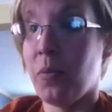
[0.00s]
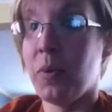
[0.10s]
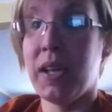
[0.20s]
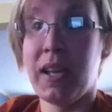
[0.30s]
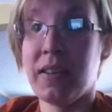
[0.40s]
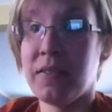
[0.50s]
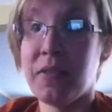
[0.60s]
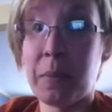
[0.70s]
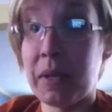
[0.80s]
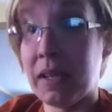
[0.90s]
we get
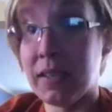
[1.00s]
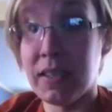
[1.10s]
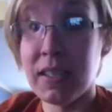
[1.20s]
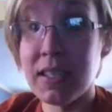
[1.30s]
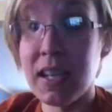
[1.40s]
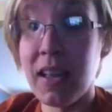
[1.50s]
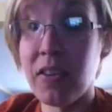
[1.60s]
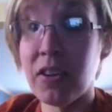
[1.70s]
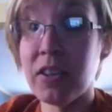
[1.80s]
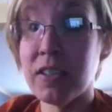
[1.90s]
family
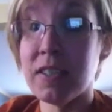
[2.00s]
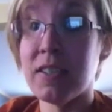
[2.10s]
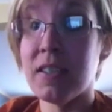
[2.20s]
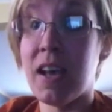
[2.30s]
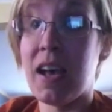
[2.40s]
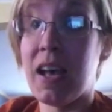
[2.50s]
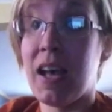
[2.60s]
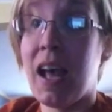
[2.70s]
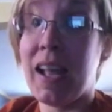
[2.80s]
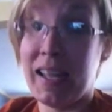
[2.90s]
get-togethers, uh,
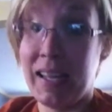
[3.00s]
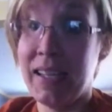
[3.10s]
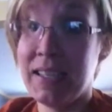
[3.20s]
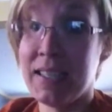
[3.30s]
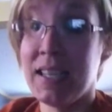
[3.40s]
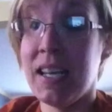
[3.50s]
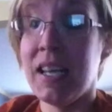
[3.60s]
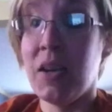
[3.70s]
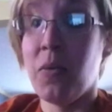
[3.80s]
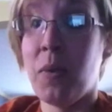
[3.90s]
I eat.
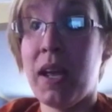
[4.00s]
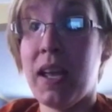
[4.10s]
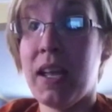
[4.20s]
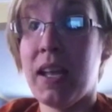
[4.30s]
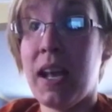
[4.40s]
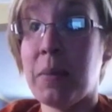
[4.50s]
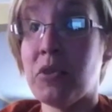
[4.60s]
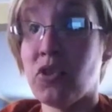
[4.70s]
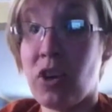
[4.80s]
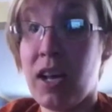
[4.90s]
When I'm
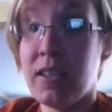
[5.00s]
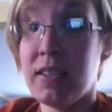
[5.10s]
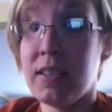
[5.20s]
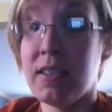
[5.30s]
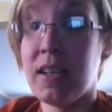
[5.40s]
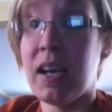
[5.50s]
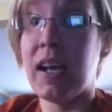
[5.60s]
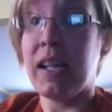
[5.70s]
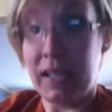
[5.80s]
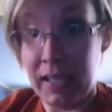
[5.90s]
stressed,
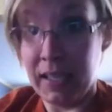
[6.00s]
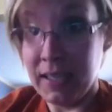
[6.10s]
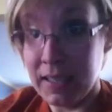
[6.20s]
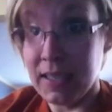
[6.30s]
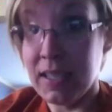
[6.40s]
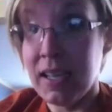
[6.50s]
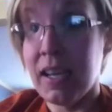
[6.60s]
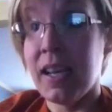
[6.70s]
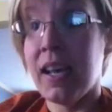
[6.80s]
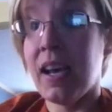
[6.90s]
I eat.
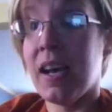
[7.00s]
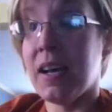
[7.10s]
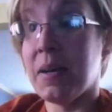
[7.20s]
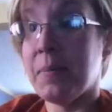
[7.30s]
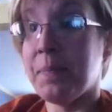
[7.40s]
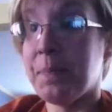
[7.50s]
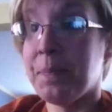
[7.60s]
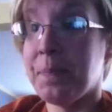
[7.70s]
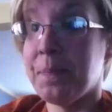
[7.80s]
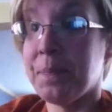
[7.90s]
Um,
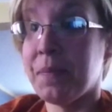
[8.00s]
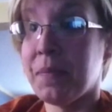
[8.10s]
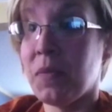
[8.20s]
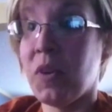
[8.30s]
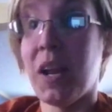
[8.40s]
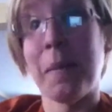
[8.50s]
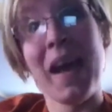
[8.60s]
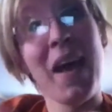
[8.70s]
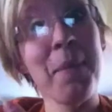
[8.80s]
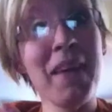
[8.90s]
when I'm
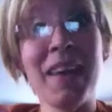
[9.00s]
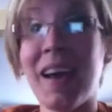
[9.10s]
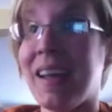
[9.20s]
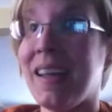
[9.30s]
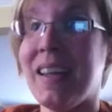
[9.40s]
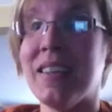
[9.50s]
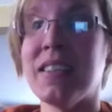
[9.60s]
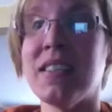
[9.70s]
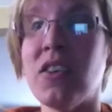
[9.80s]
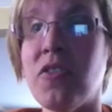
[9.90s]
happy, I eat.
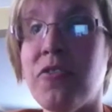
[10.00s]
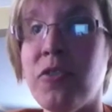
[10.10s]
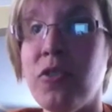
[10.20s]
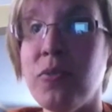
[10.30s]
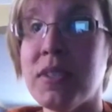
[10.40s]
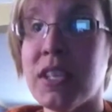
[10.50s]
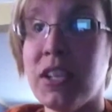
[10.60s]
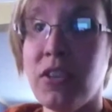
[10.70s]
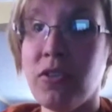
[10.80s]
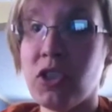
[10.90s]
So food was a
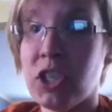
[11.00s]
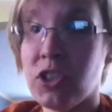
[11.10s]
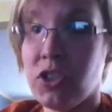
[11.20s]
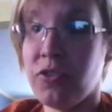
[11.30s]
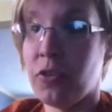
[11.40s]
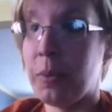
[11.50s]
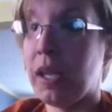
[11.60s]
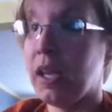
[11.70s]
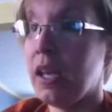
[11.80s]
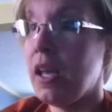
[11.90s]
huge issue for
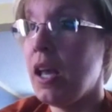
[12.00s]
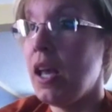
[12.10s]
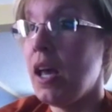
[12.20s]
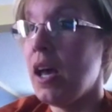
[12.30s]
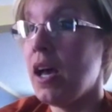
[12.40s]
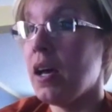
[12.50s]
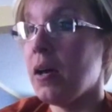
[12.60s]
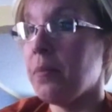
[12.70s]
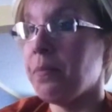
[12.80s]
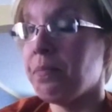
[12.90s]
me.
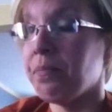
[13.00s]
Um,